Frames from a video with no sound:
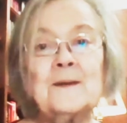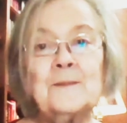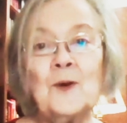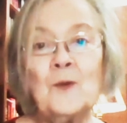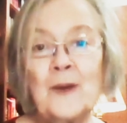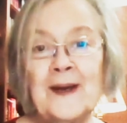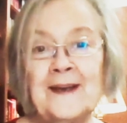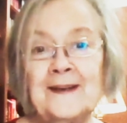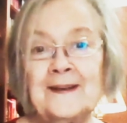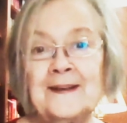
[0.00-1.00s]
come your
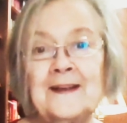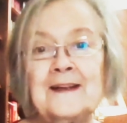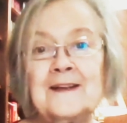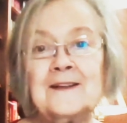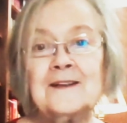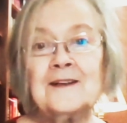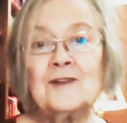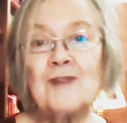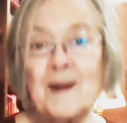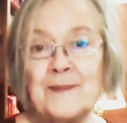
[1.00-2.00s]
way,
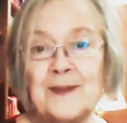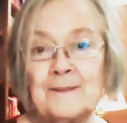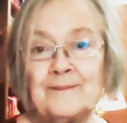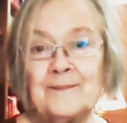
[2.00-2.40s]
grab them